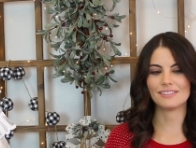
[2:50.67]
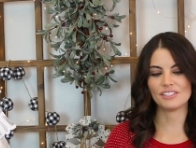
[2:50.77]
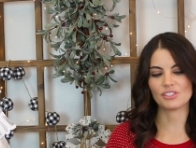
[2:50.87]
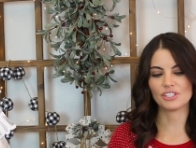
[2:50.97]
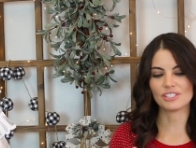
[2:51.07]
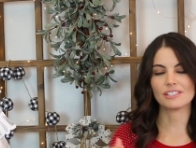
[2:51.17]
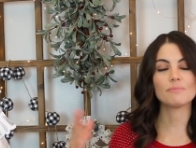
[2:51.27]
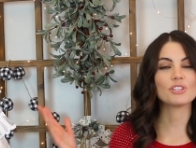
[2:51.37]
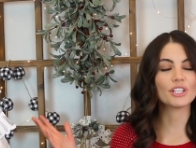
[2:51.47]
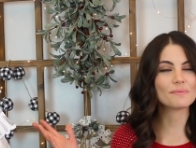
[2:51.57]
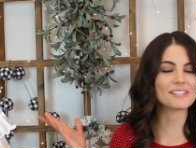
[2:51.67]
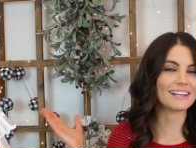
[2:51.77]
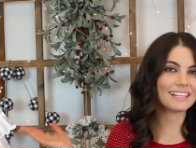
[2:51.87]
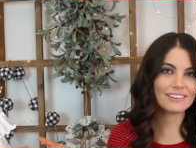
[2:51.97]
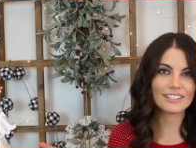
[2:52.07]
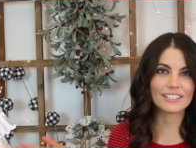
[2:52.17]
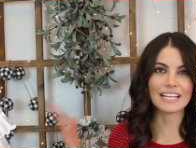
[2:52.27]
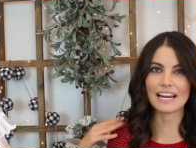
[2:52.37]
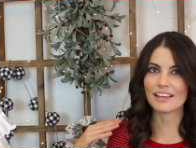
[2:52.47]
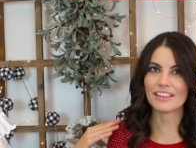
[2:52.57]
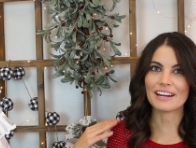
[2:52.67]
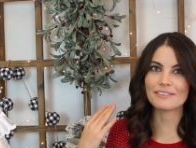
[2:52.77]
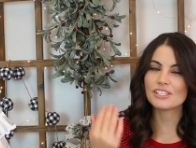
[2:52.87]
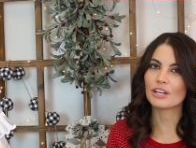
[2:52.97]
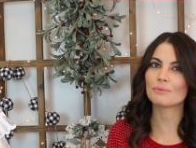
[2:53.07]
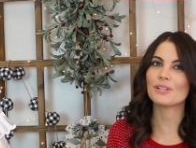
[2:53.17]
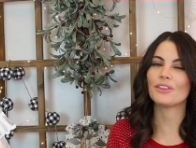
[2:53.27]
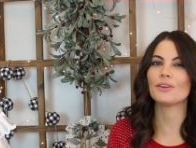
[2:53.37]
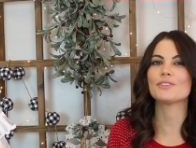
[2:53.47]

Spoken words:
These are just some terms that I learned and I thought I would share them with you.